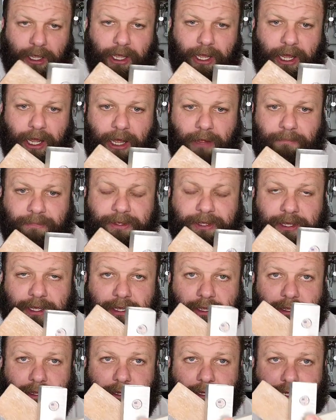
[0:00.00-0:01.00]

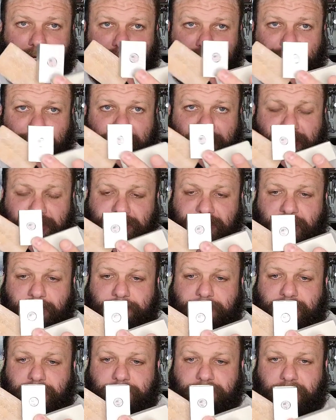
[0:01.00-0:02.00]
your training is going to
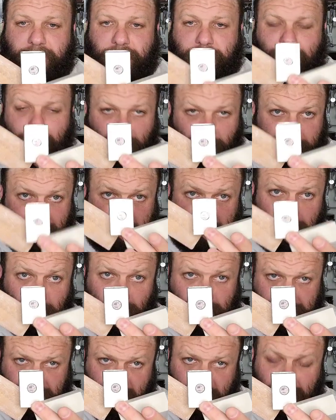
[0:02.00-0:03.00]
be dependent on what your
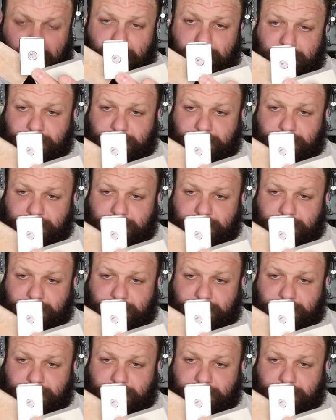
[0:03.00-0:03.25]
goals are.